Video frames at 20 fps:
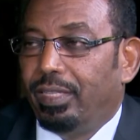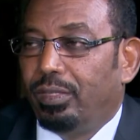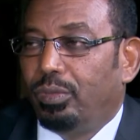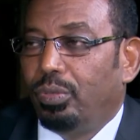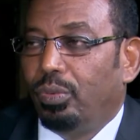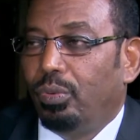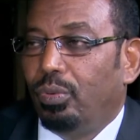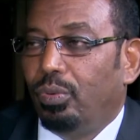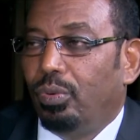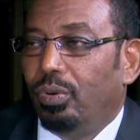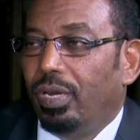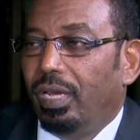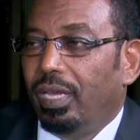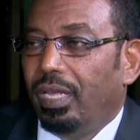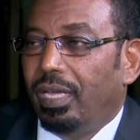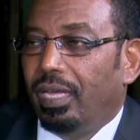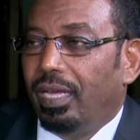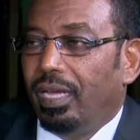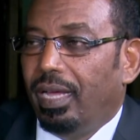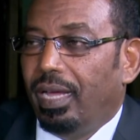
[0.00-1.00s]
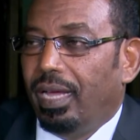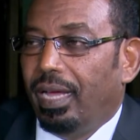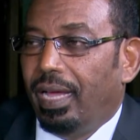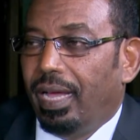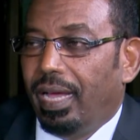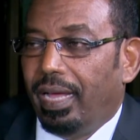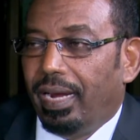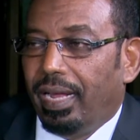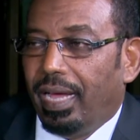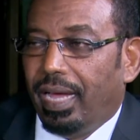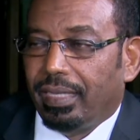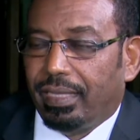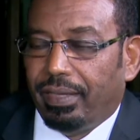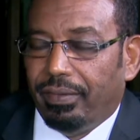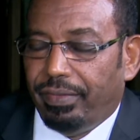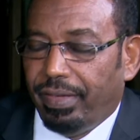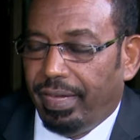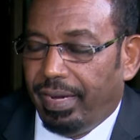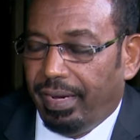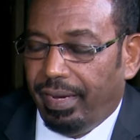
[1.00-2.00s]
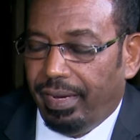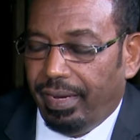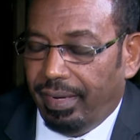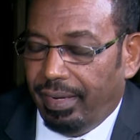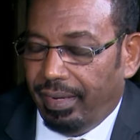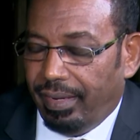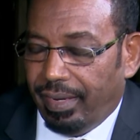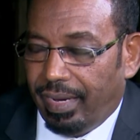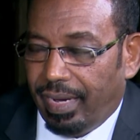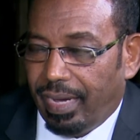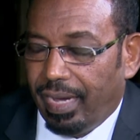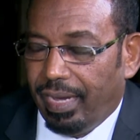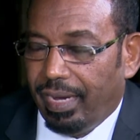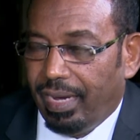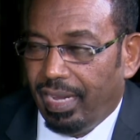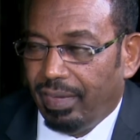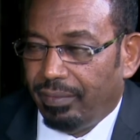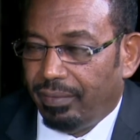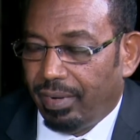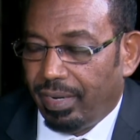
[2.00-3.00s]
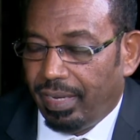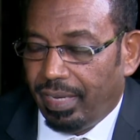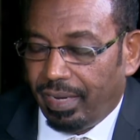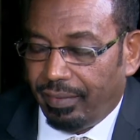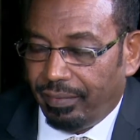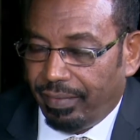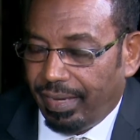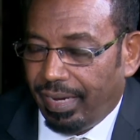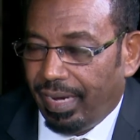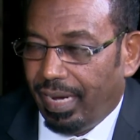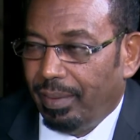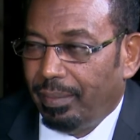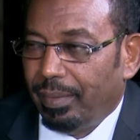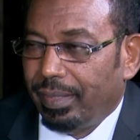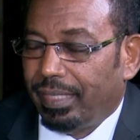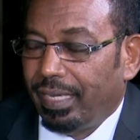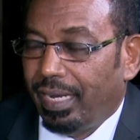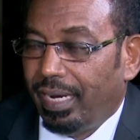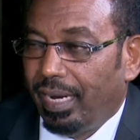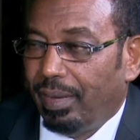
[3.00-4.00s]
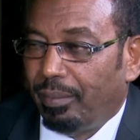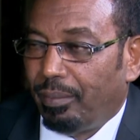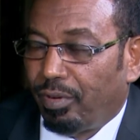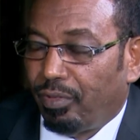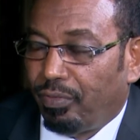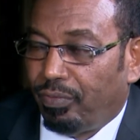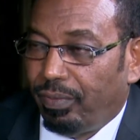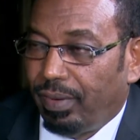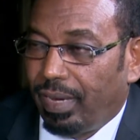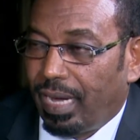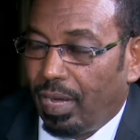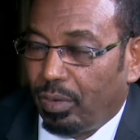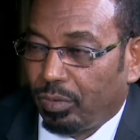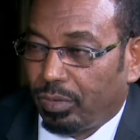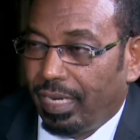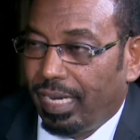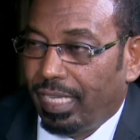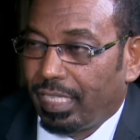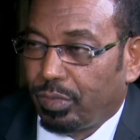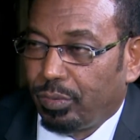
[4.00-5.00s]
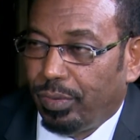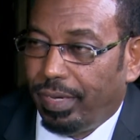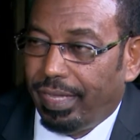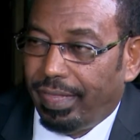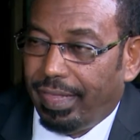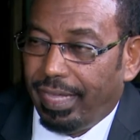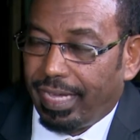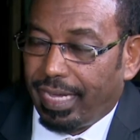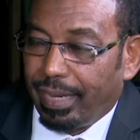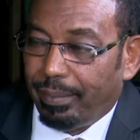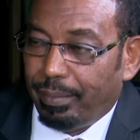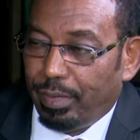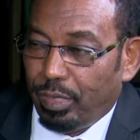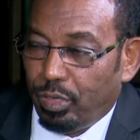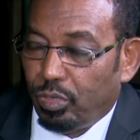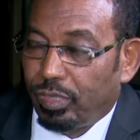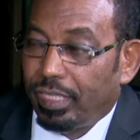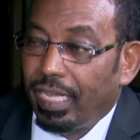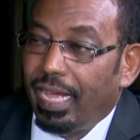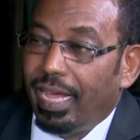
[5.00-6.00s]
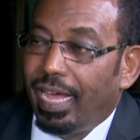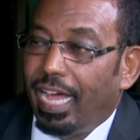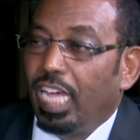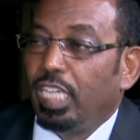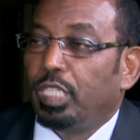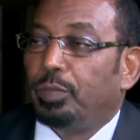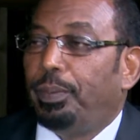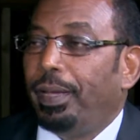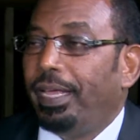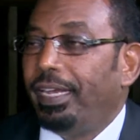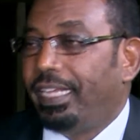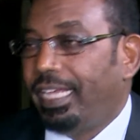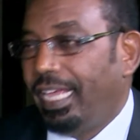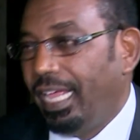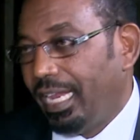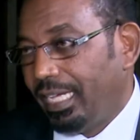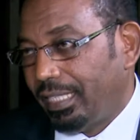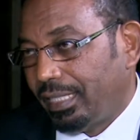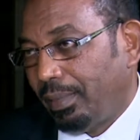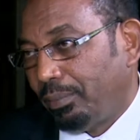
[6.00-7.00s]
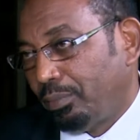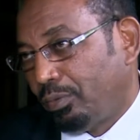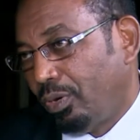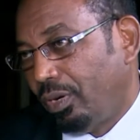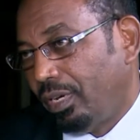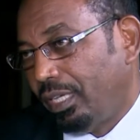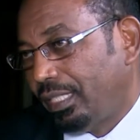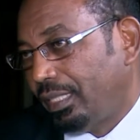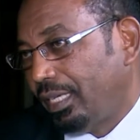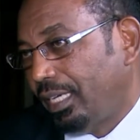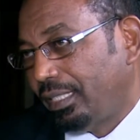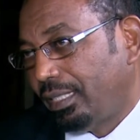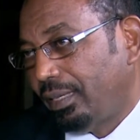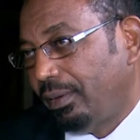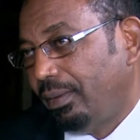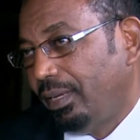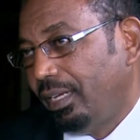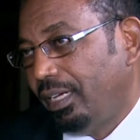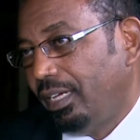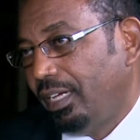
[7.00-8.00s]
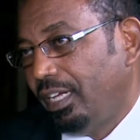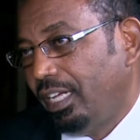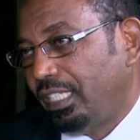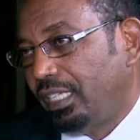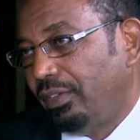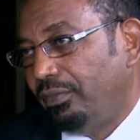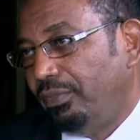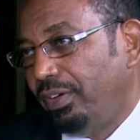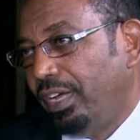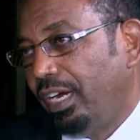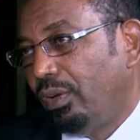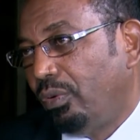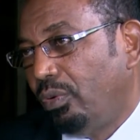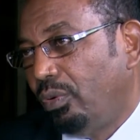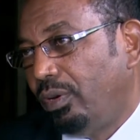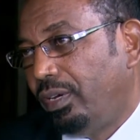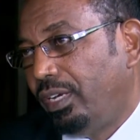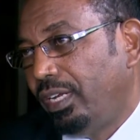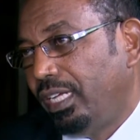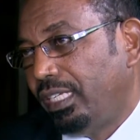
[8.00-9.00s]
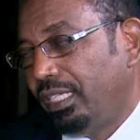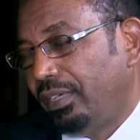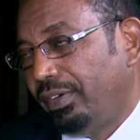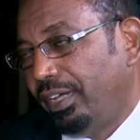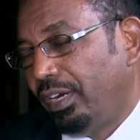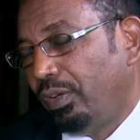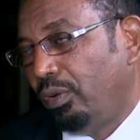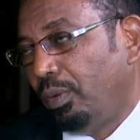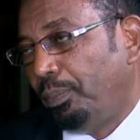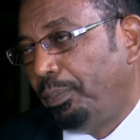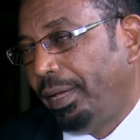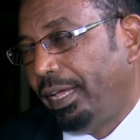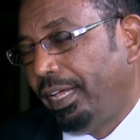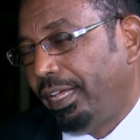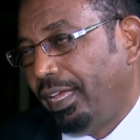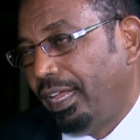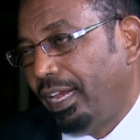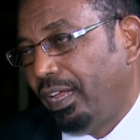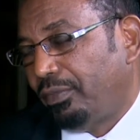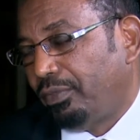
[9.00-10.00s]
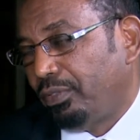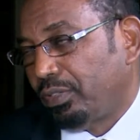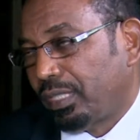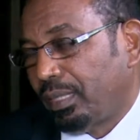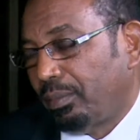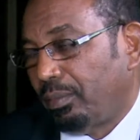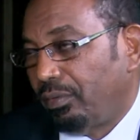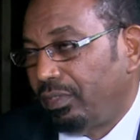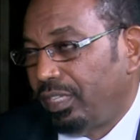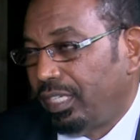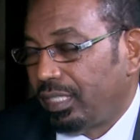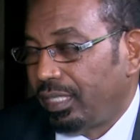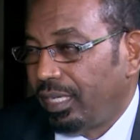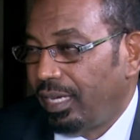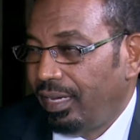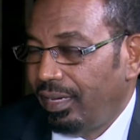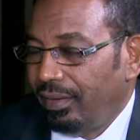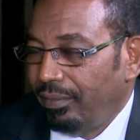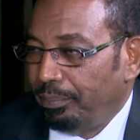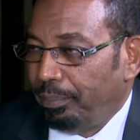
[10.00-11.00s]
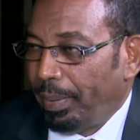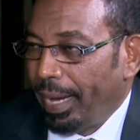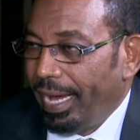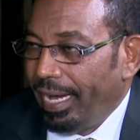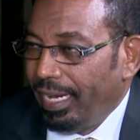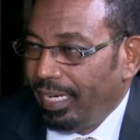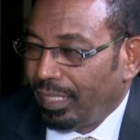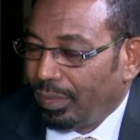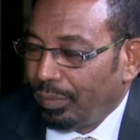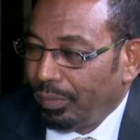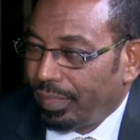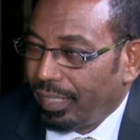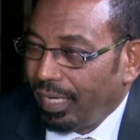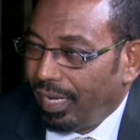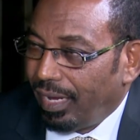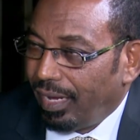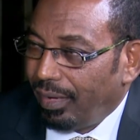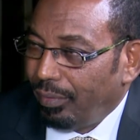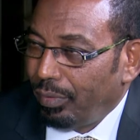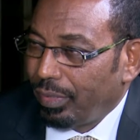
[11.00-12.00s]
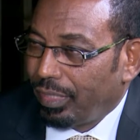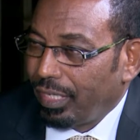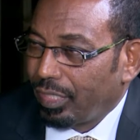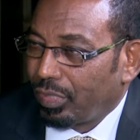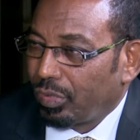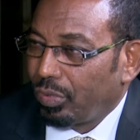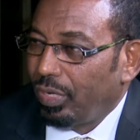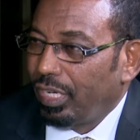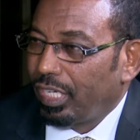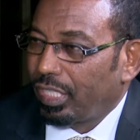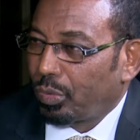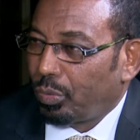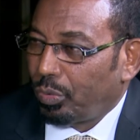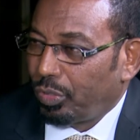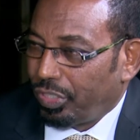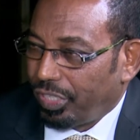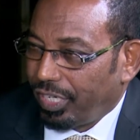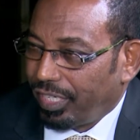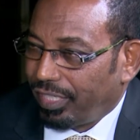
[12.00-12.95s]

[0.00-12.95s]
to and at a very high level in a very limited number of outlets where they can be used as painkillers. I'm told it's a very good painkiller for some of these pains which are so excruciating.